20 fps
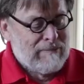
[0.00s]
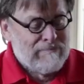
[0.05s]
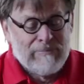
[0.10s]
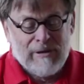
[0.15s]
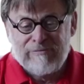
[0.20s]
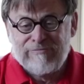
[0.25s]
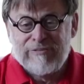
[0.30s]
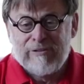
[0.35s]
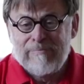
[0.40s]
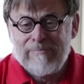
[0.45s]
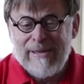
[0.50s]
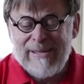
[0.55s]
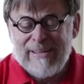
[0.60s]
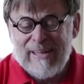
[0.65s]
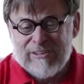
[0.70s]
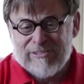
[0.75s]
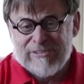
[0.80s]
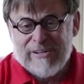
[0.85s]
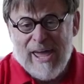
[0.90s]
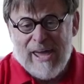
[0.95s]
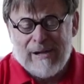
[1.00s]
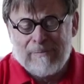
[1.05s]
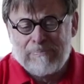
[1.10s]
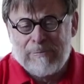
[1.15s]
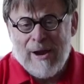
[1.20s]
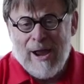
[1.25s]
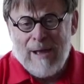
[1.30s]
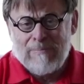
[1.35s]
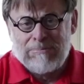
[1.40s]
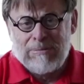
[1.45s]
but for me that's not a
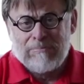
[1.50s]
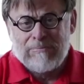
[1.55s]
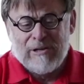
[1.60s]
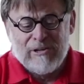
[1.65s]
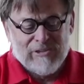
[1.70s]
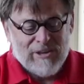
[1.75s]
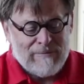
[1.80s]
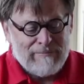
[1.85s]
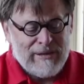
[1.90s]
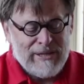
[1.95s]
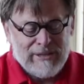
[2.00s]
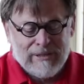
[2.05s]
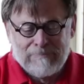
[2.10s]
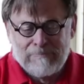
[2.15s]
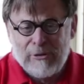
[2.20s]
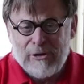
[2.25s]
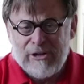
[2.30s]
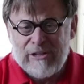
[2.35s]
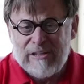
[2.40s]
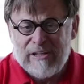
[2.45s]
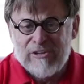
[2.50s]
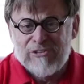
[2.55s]
problem because I'm either putting